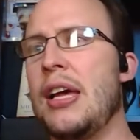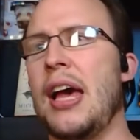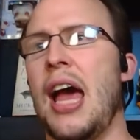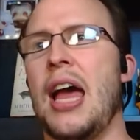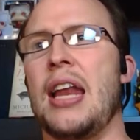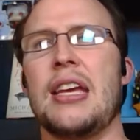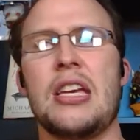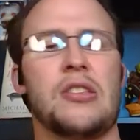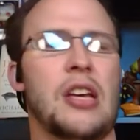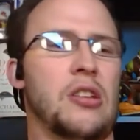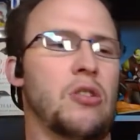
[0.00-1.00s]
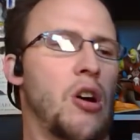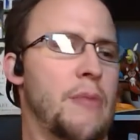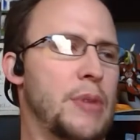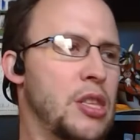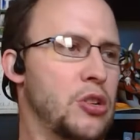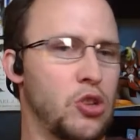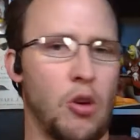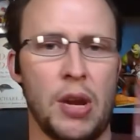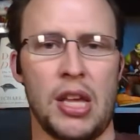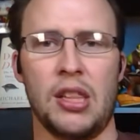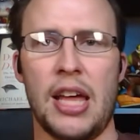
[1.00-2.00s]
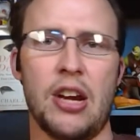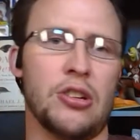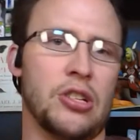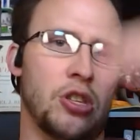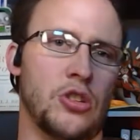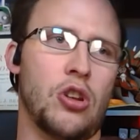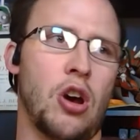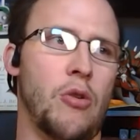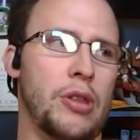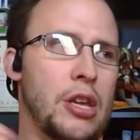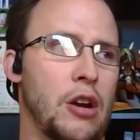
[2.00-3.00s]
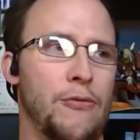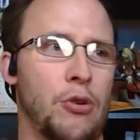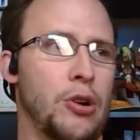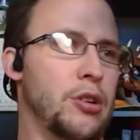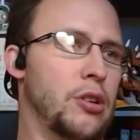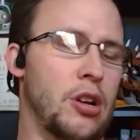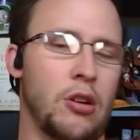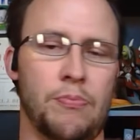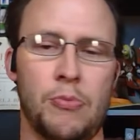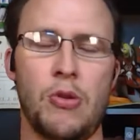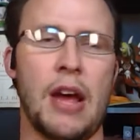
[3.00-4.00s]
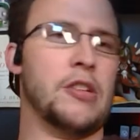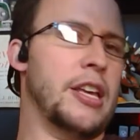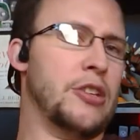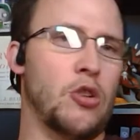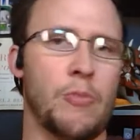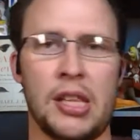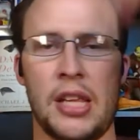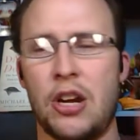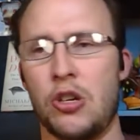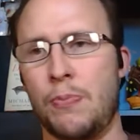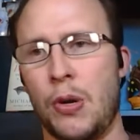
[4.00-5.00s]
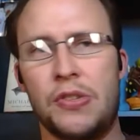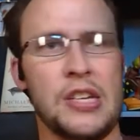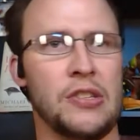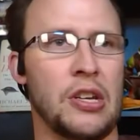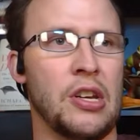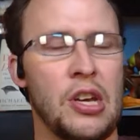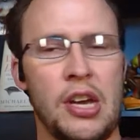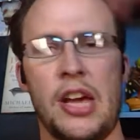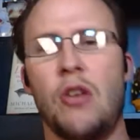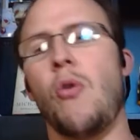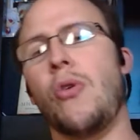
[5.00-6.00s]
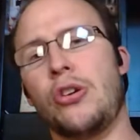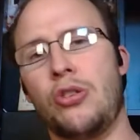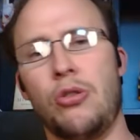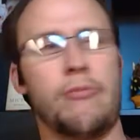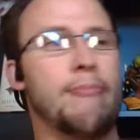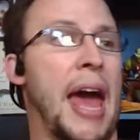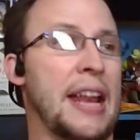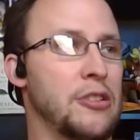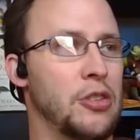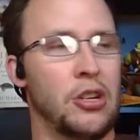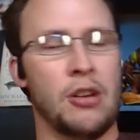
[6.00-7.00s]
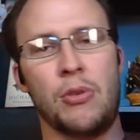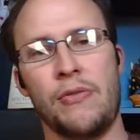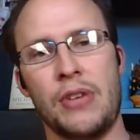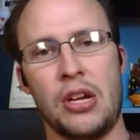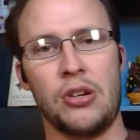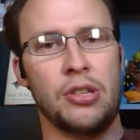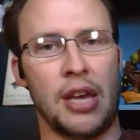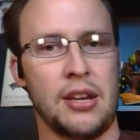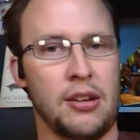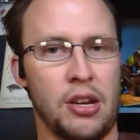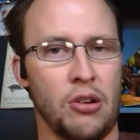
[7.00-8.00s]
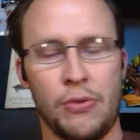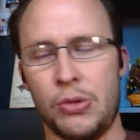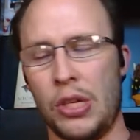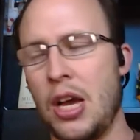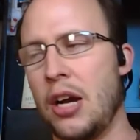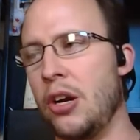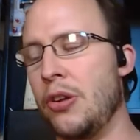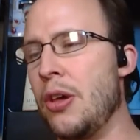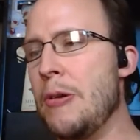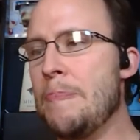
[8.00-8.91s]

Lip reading: And he says, oh, I mean, there's so many layers in the snow, and therefore, you'd have to lay so many layers per season in order to match the number of years that, if it was a young Earth.